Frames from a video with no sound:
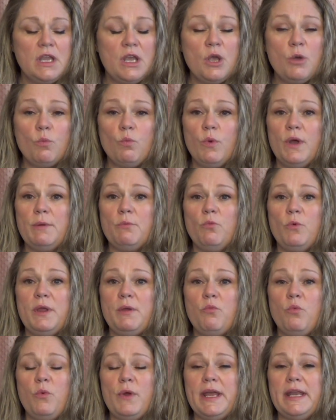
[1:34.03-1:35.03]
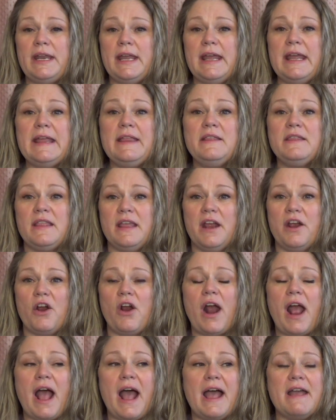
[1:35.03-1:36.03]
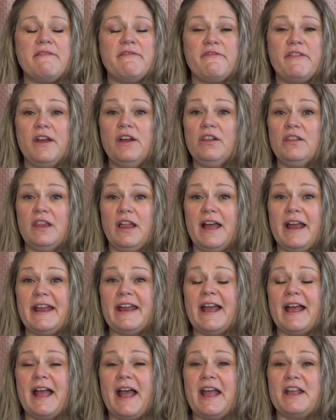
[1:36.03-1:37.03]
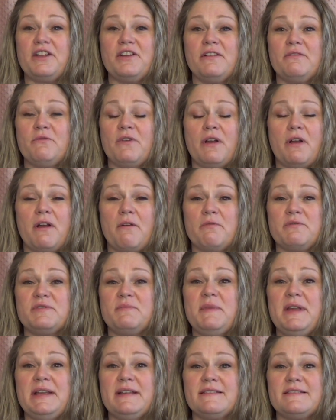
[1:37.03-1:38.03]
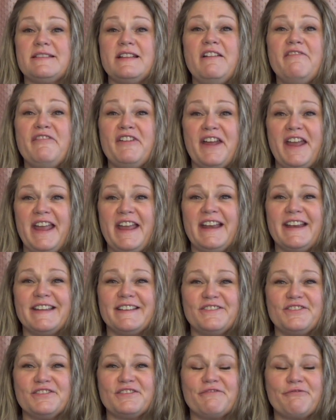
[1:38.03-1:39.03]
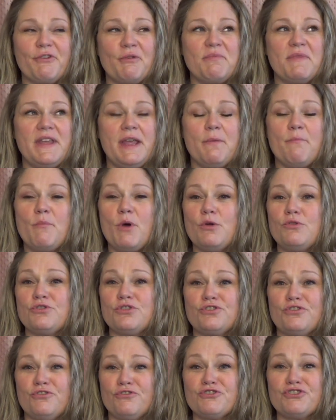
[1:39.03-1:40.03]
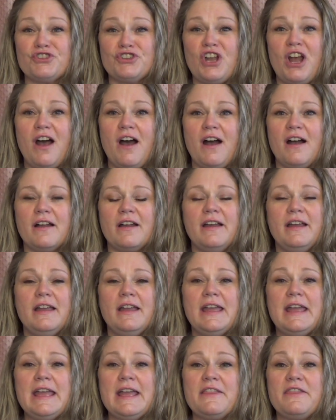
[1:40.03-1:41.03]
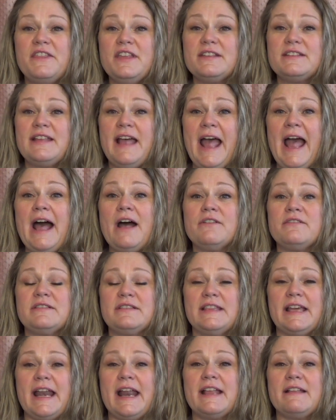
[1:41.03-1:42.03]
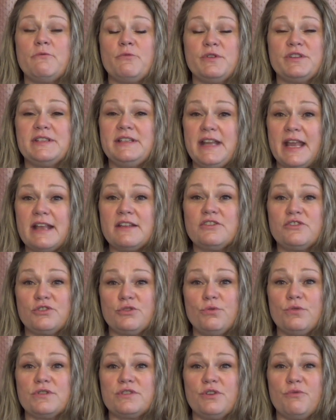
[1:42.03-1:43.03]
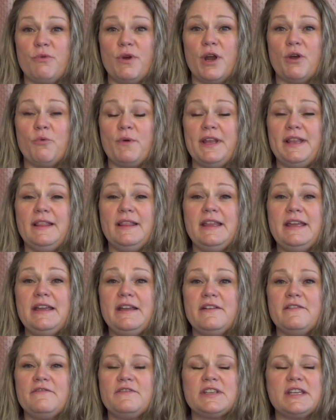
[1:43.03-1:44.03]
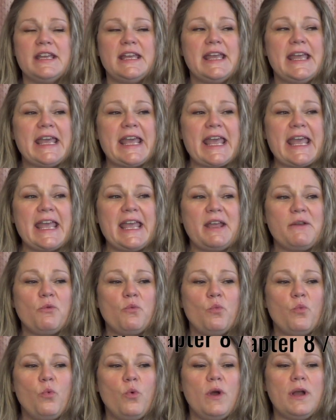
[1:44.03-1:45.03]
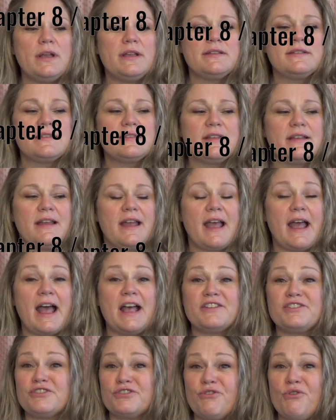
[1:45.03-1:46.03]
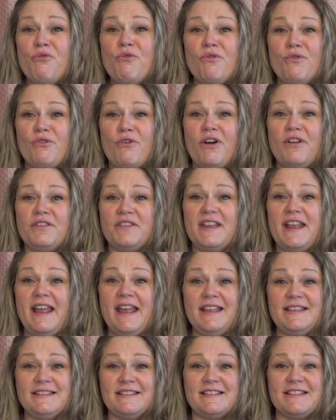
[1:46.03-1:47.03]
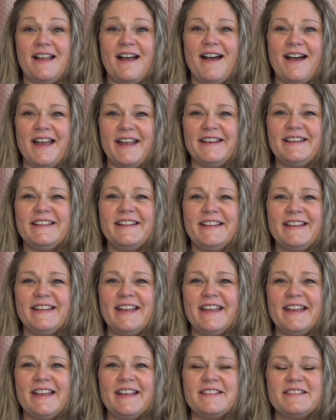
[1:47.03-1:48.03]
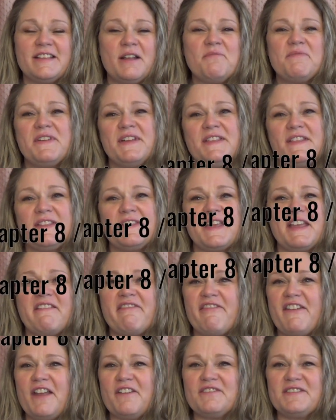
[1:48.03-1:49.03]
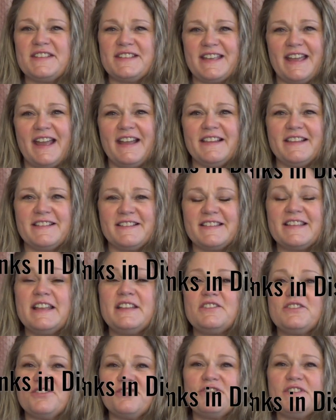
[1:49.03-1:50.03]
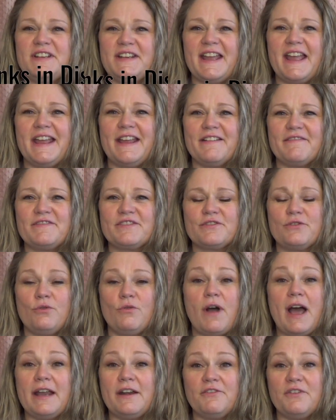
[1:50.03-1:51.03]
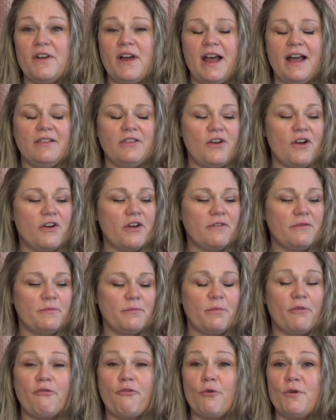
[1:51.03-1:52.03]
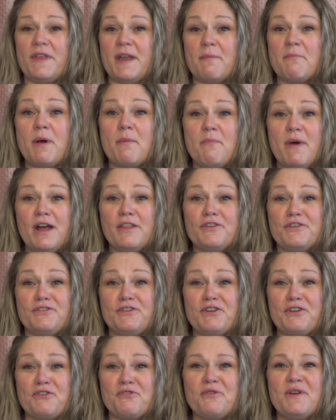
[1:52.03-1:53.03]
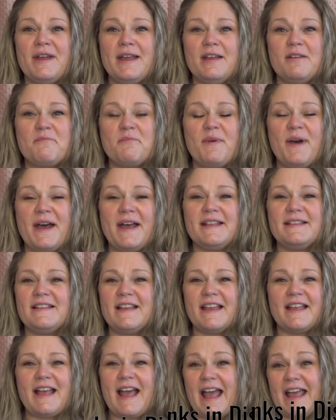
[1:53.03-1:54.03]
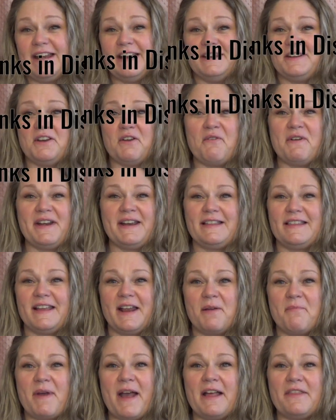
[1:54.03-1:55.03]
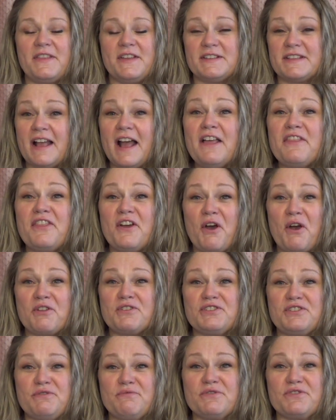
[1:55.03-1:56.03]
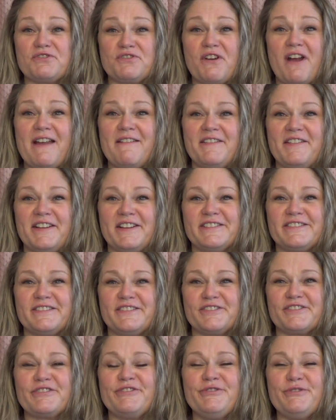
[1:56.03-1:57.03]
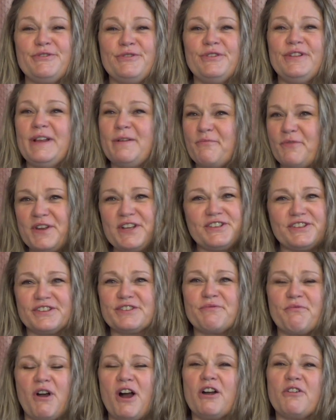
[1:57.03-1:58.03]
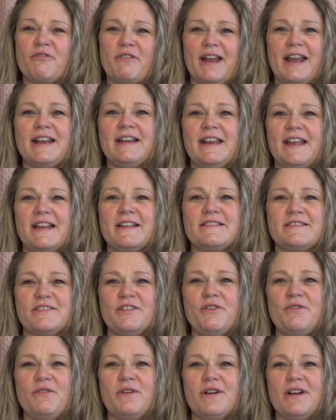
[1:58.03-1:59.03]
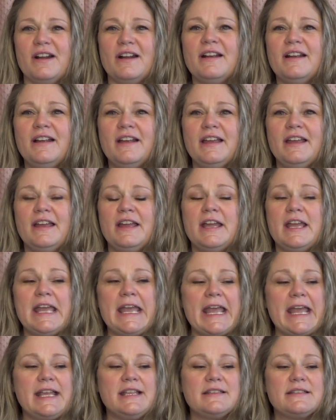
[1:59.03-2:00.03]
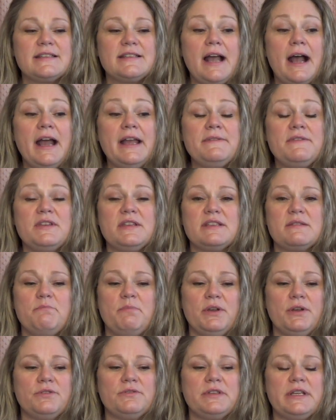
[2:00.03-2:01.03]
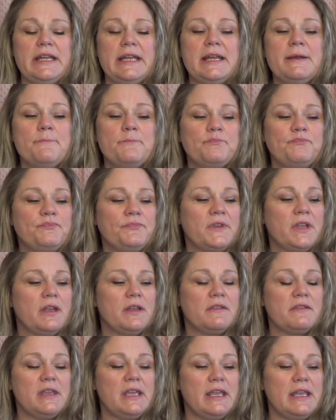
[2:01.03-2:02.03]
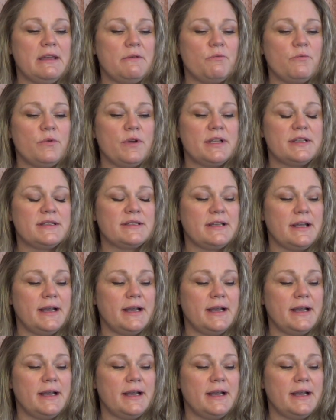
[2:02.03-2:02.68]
When we went in there, I felt like I was being suffocated just from the emotional shock. This house that was next door to where we lived, it was a school on the inside. Something that they failed to tell us until the day of school. I don't know how long before that my mother knew, but I didn't know anything about this. I thought she was driving us to school and we just walked right next door. Inside this building, it was